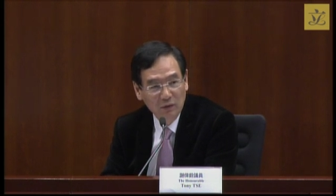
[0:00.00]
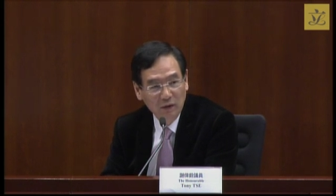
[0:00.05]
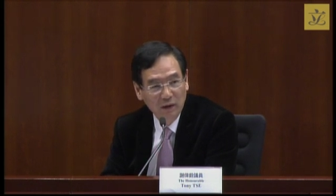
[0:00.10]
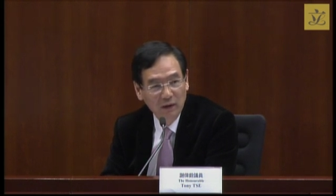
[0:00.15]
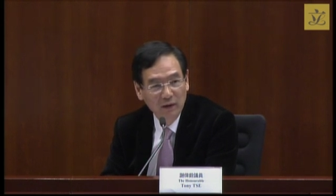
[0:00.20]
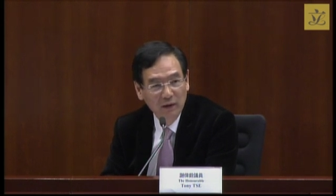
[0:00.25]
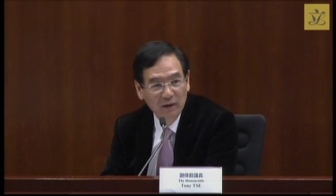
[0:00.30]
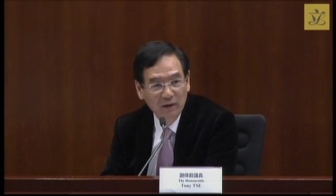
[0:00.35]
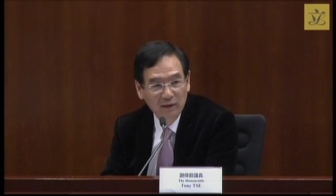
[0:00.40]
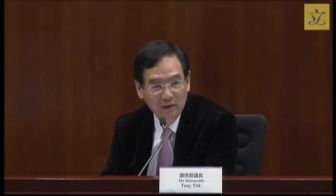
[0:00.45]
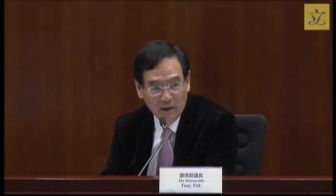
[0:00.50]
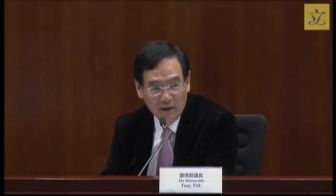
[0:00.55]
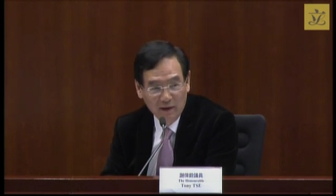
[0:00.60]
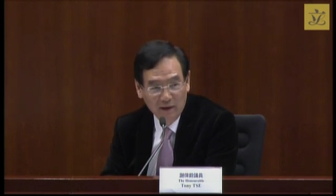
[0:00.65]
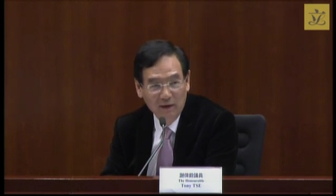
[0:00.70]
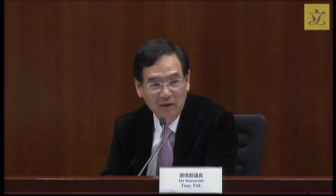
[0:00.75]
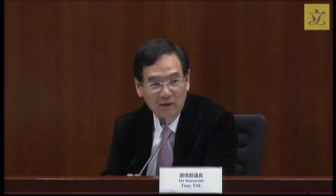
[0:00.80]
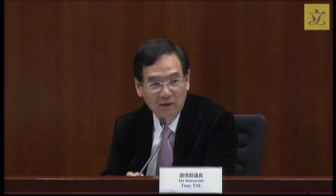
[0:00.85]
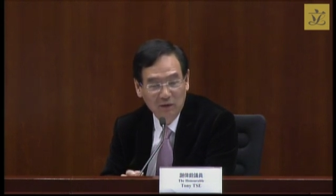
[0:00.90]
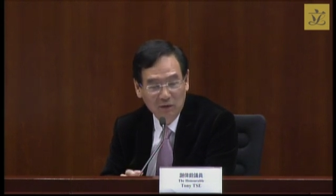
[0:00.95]
Now, even though
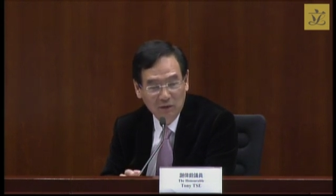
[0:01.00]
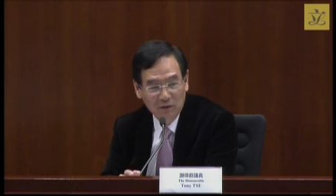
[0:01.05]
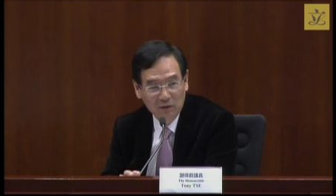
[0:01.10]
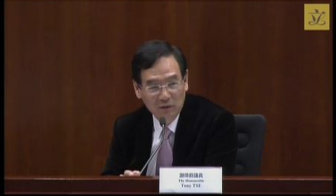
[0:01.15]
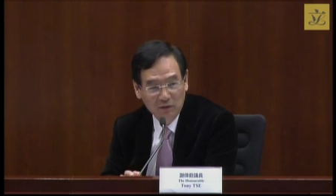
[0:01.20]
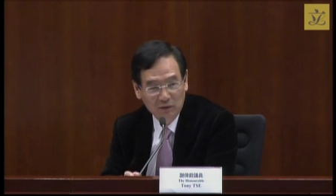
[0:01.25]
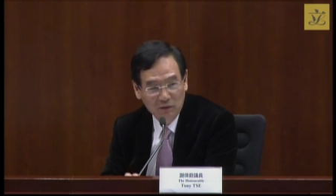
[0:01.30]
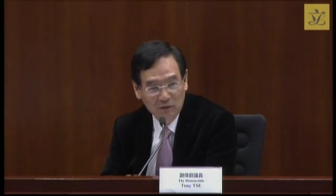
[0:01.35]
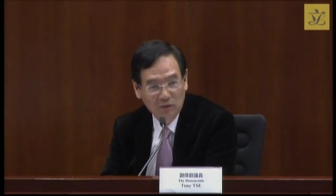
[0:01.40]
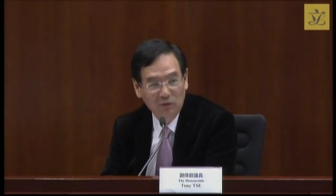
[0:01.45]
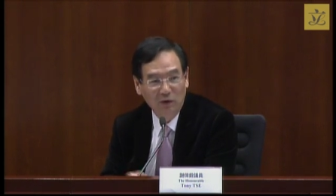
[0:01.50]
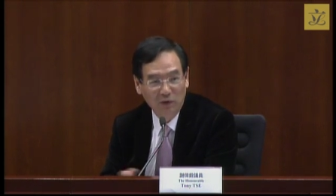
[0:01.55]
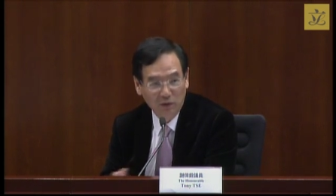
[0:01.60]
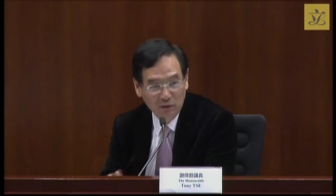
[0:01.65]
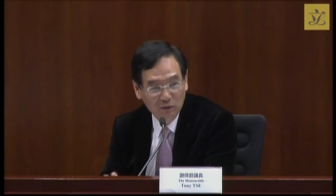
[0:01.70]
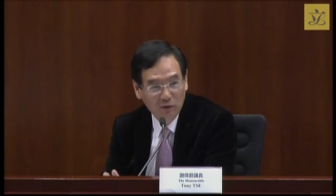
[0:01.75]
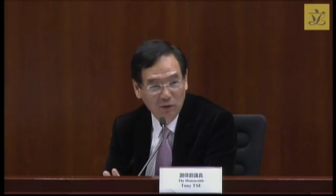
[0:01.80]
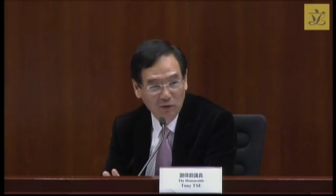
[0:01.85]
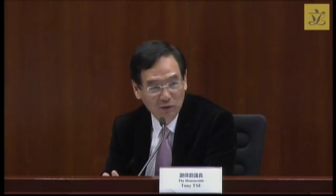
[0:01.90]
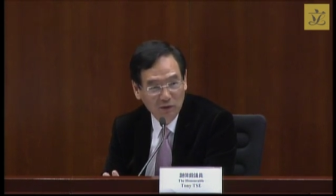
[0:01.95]
some of the
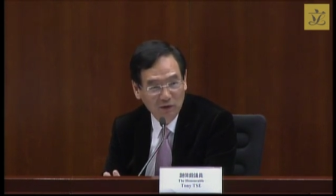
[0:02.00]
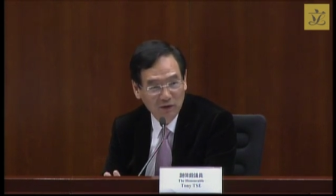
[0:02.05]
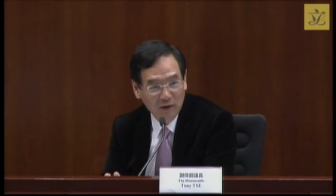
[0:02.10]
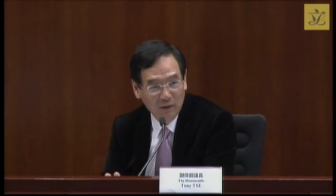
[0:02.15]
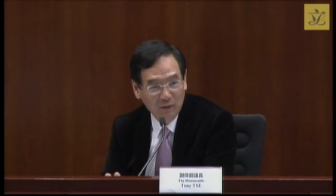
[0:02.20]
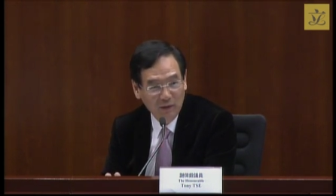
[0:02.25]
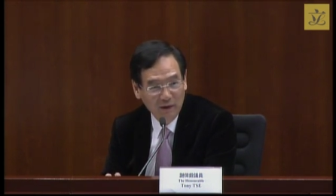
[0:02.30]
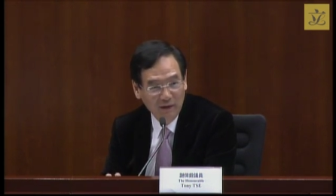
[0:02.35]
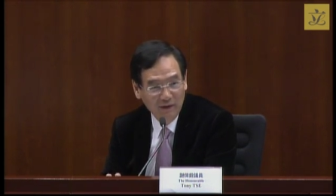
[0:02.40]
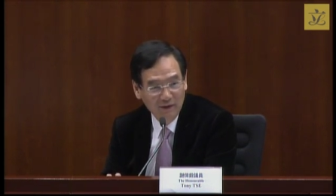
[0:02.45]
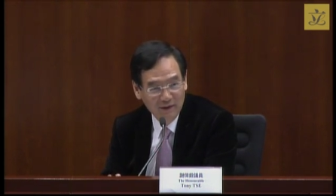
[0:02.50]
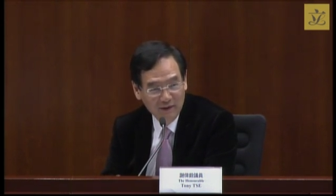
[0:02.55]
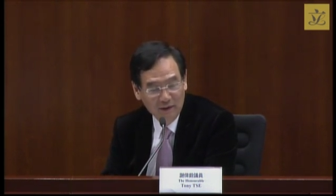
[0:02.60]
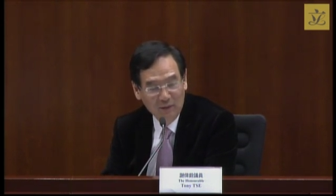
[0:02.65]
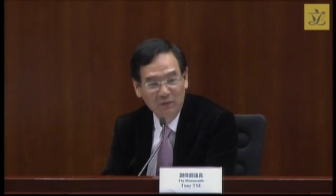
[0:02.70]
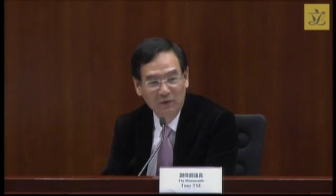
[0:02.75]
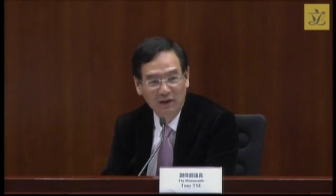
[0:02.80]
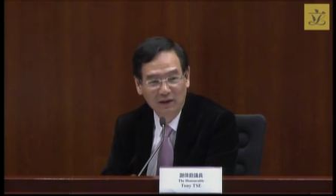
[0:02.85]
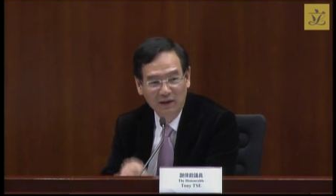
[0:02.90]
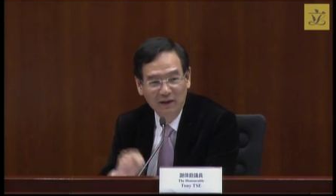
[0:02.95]
CBS buildings
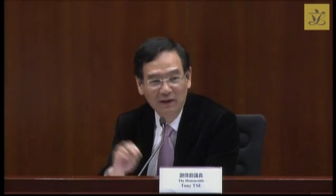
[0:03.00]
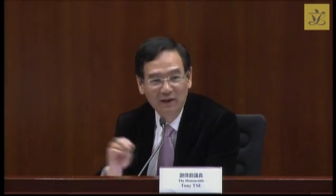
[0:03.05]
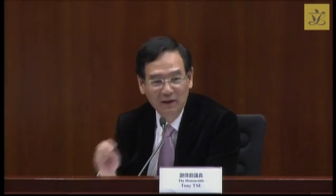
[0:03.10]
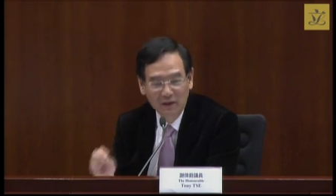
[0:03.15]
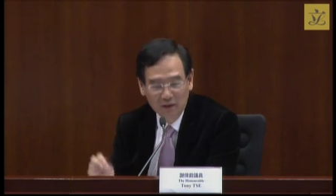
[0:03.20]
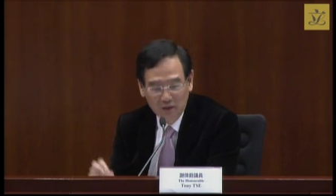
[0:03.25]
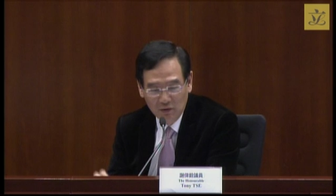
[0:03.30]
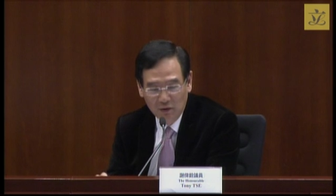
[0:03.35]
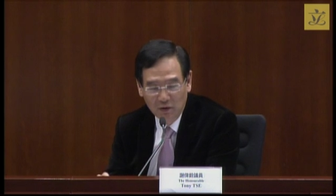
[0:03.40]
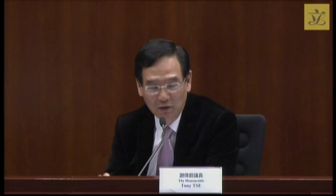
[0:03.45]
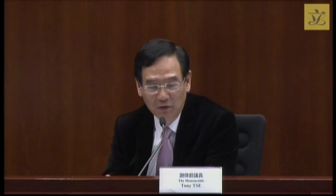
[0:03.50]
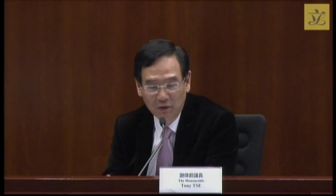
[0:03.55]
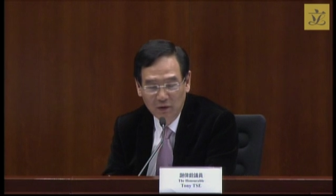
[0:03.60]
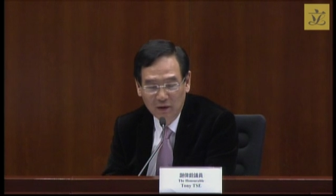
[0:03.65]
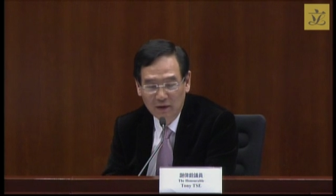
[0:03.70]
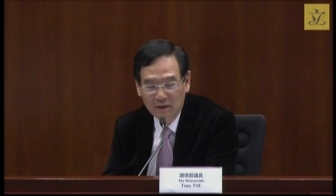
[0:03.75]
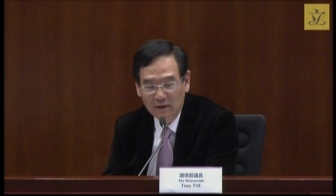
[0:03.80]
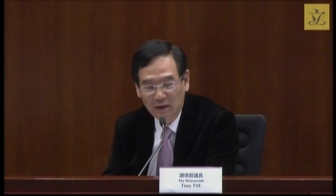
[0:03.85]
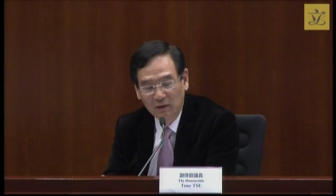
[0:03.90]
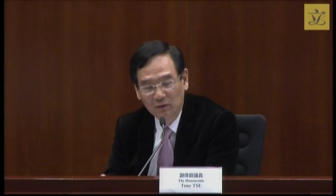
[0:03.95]
may not be
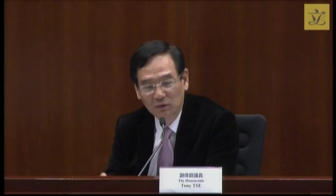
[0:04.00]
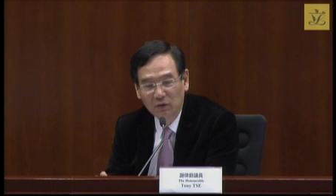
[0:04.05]
very